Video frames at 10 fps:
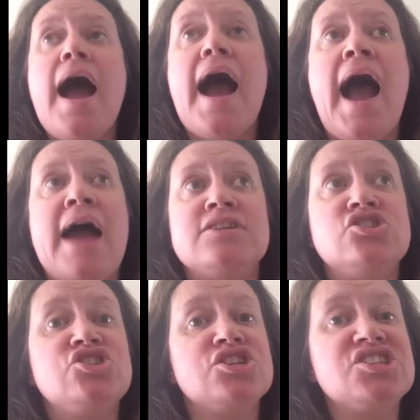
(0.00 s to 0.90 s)

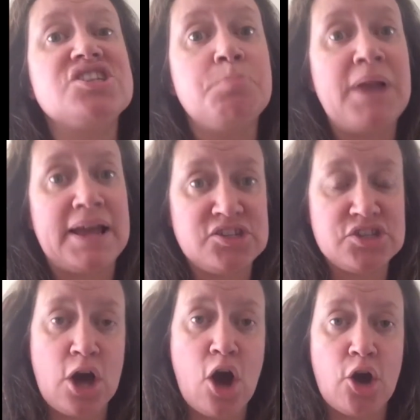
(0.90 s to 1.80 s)
and just to bless
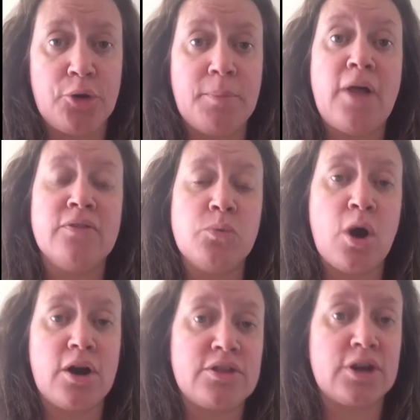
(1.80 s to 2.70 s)
the home and the
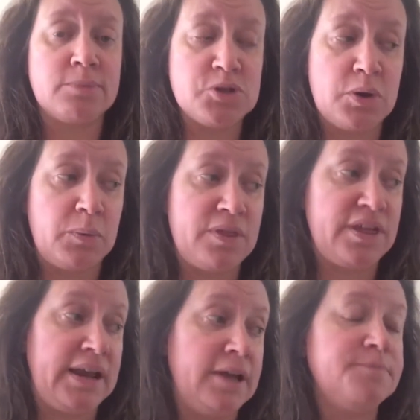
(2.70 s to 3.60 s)
work that I'm doing
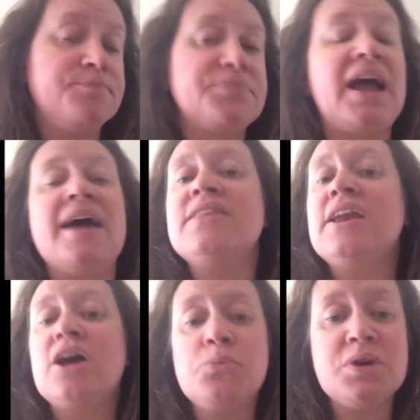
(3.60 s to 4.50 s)
within it. And then
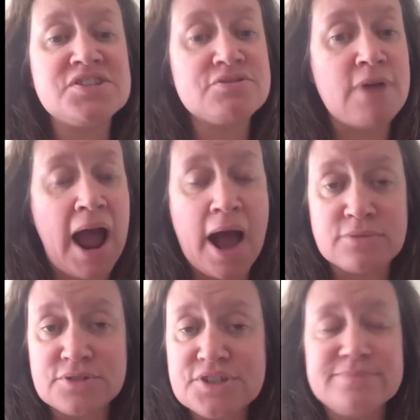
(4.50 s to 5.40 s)
I whiz
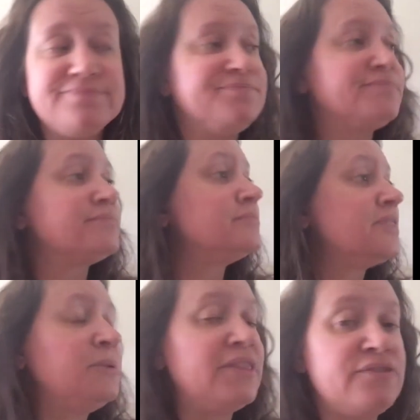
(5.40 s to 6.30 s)
around
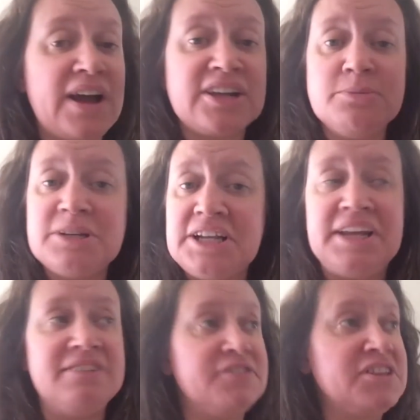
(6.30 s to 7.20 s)
with the vacuum
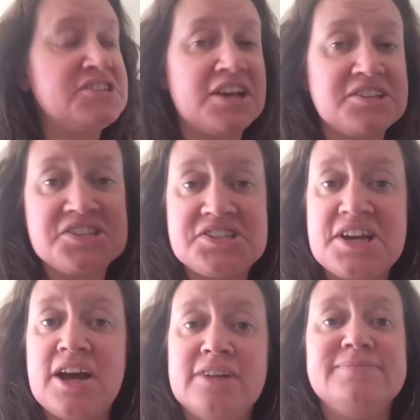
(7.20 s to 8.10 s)
cleaner and the
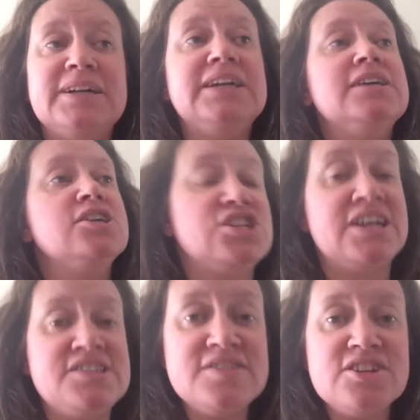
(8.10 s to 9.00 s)
duster,
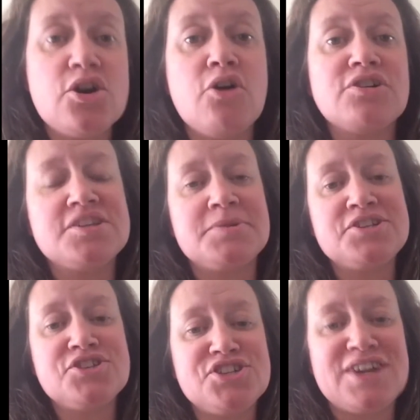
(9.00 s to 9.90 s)
chasing the dog so he
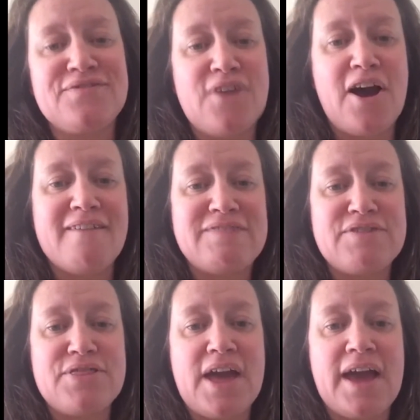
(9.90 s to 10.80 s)
doesn't shed fur,
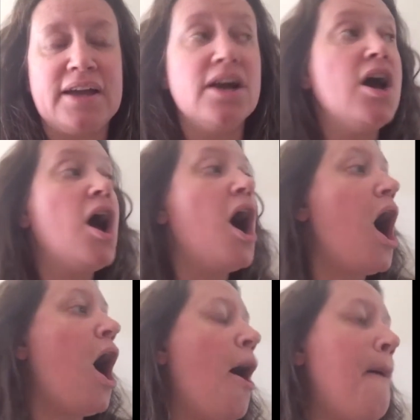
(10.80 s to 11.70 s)
everything.
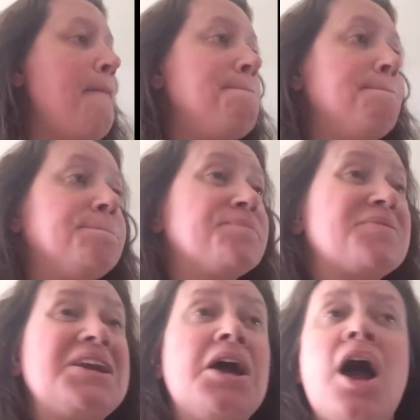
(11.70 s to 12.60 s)
And
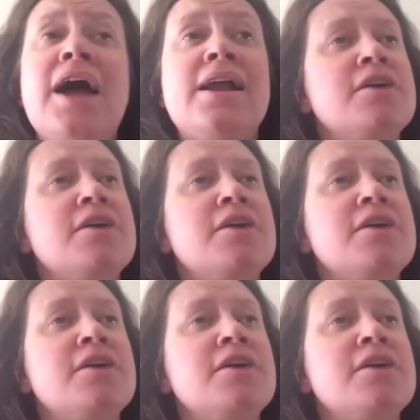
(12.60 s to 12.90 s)
I